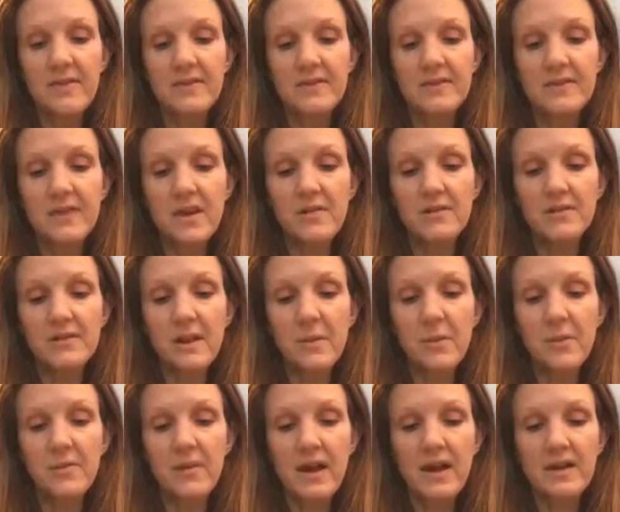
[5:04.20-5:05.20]
is no
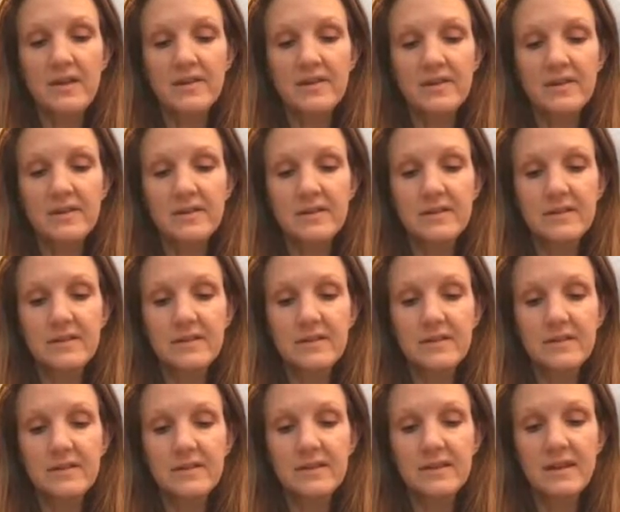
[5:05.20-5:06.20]
separation,
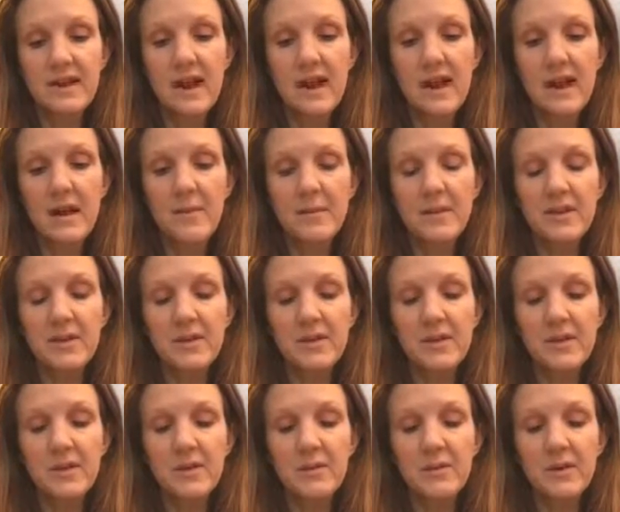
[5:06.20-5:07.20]
that I am in
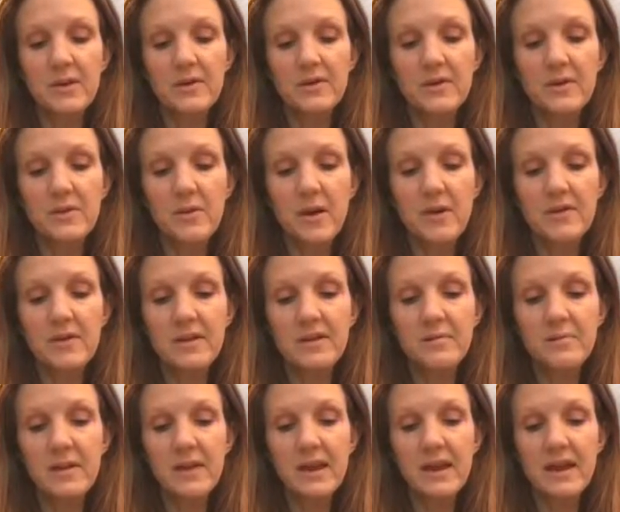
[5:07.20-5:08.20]
you and you are in
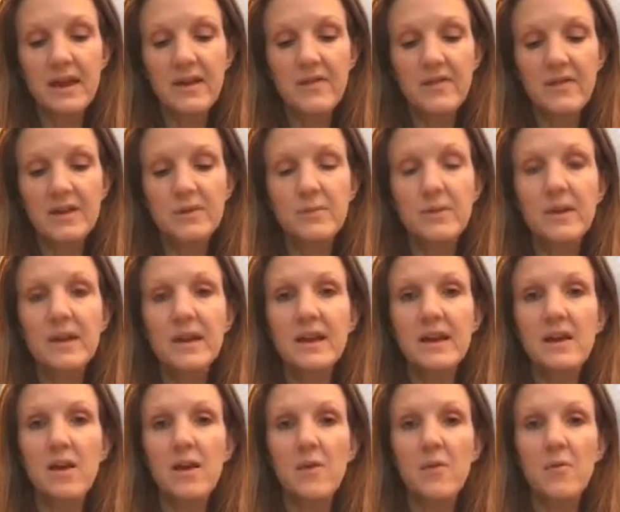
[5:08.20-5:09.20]
me, and that
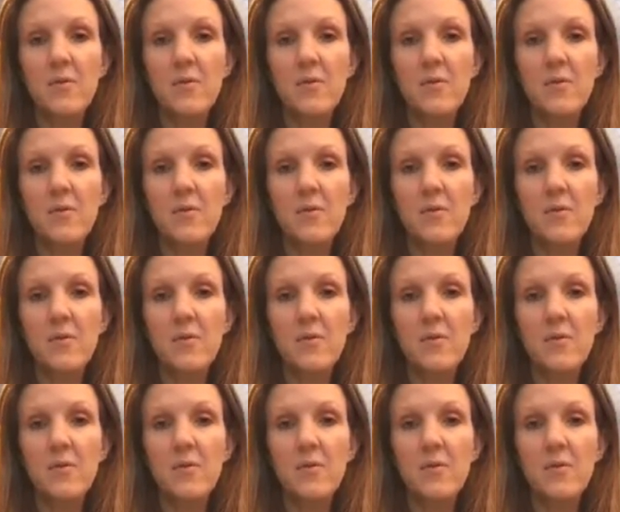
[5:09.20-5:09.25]
we are